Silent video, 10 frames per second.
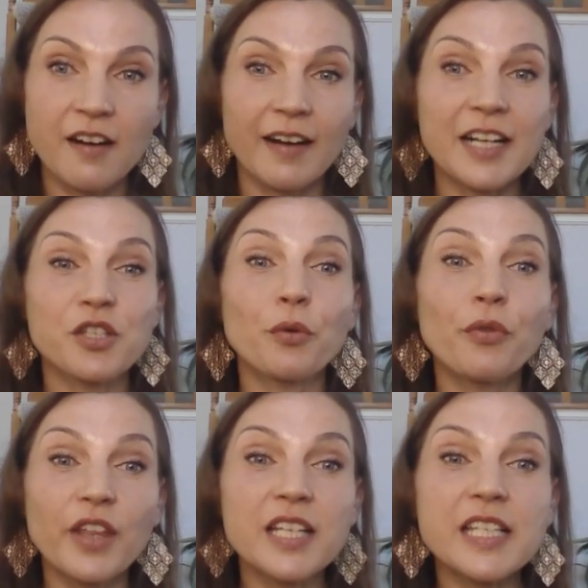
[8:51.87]
right? So
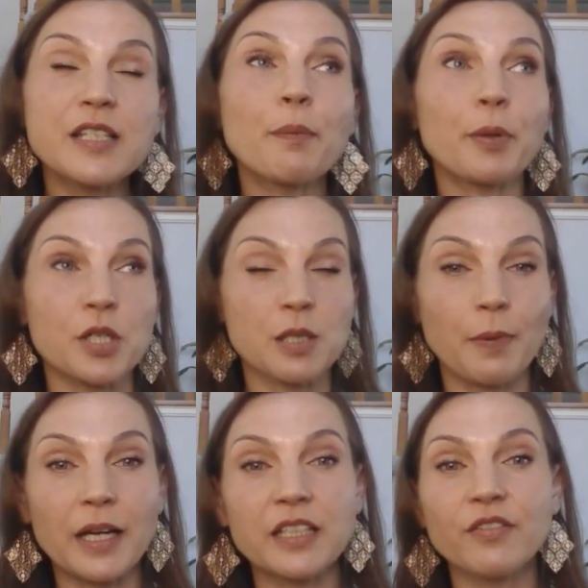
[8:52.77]
this is a
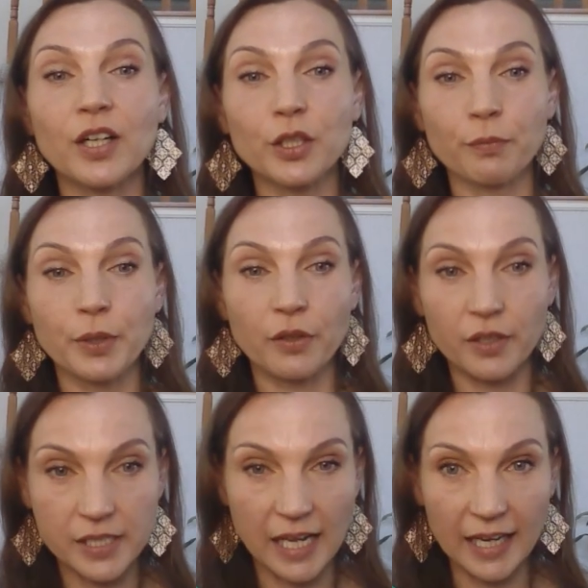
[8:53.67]
perspective on
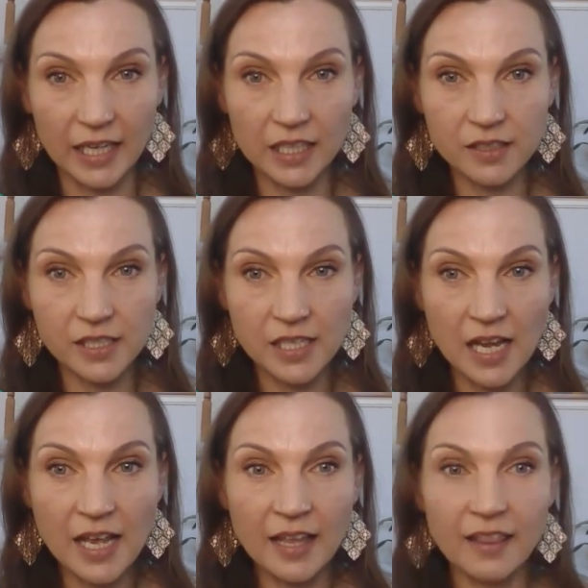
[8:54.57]
computer science
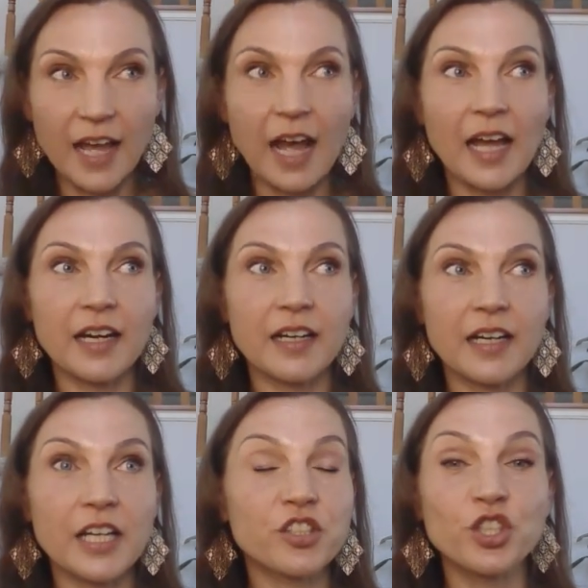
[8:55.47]
that
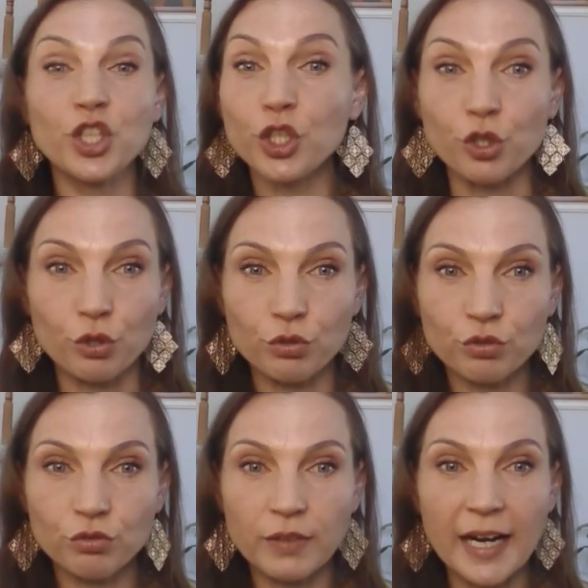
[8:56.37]
is new,
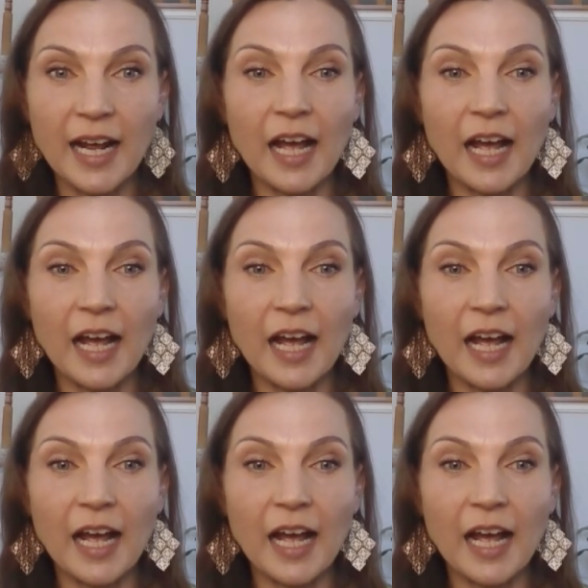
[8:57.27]
right?